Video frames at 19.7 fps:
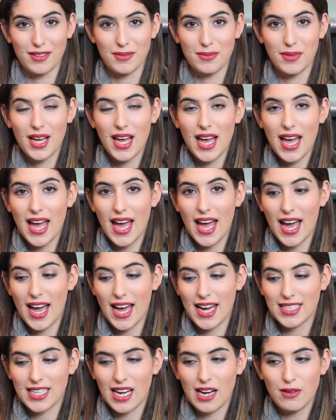them,
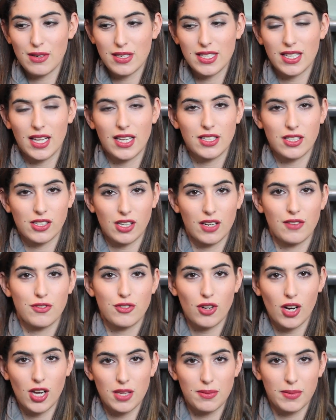and I always like to kind
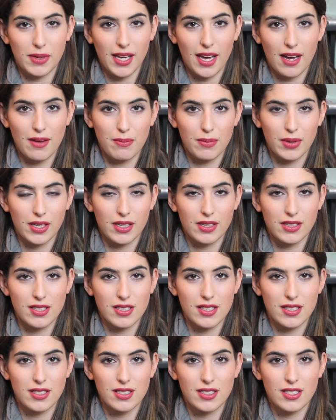of try them again
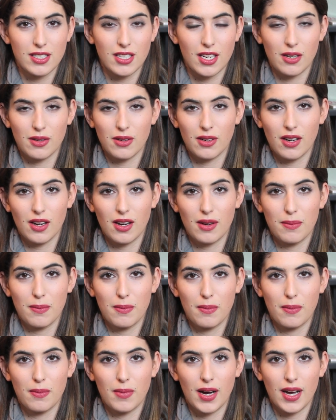because, you know,
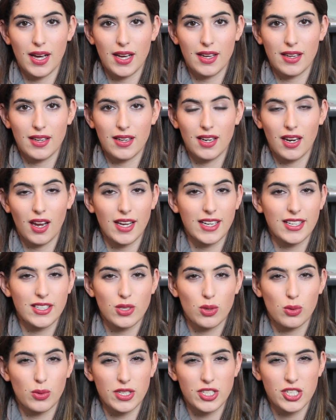my
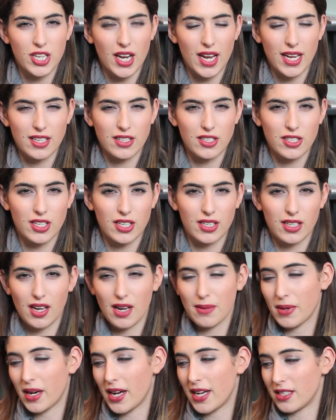likes always change and
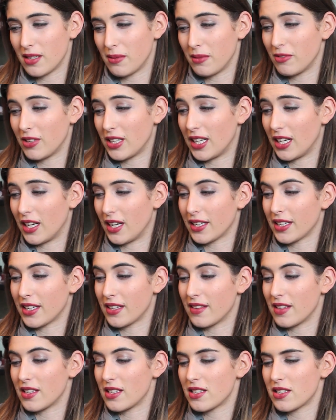I might end up really
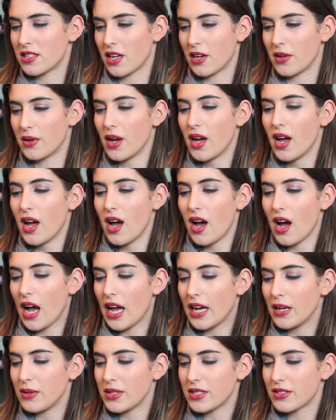liking this. So
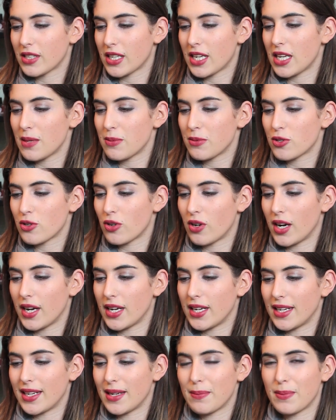I always keep
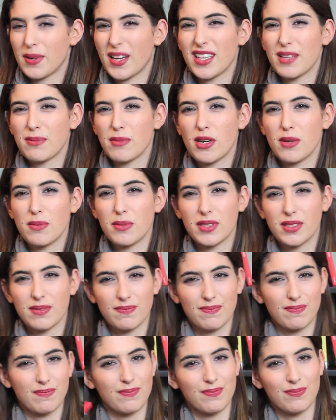trying it, but at the
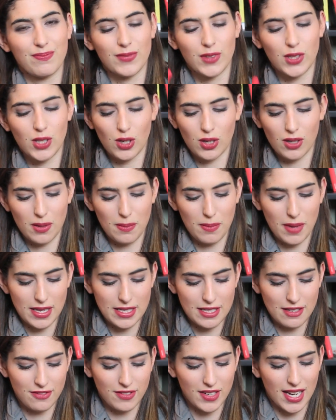moment, not a
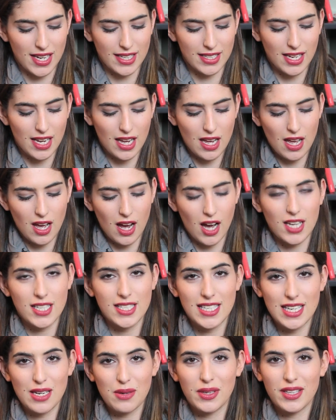massive fan. I'll
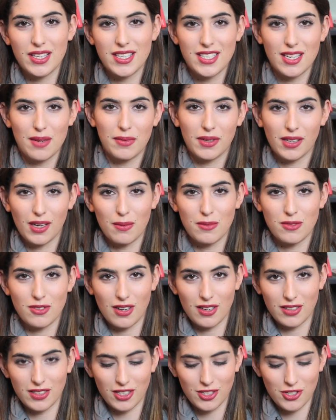see when the summer comes
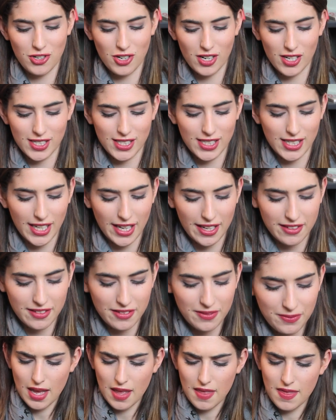around, I'll try it
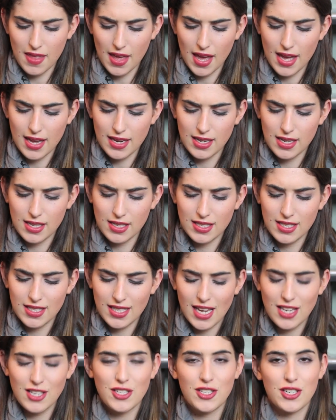again. And then
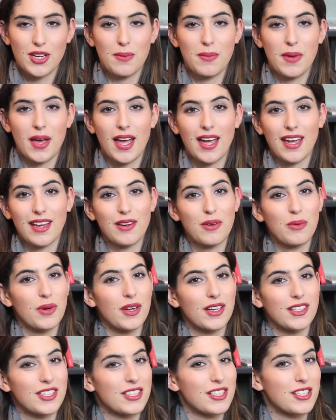Saint Germain,
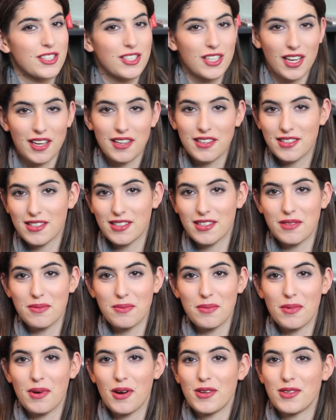which is just
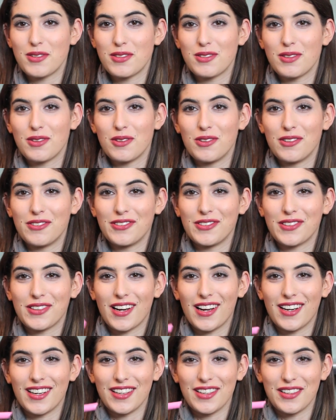the most awful
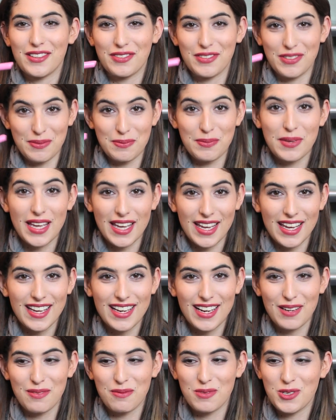colour for
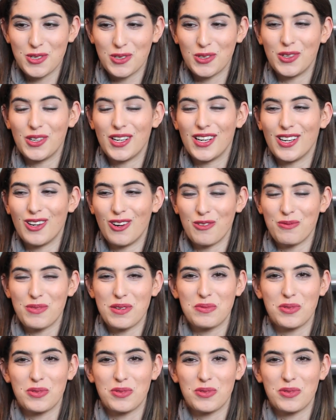me. I'm sure a lot of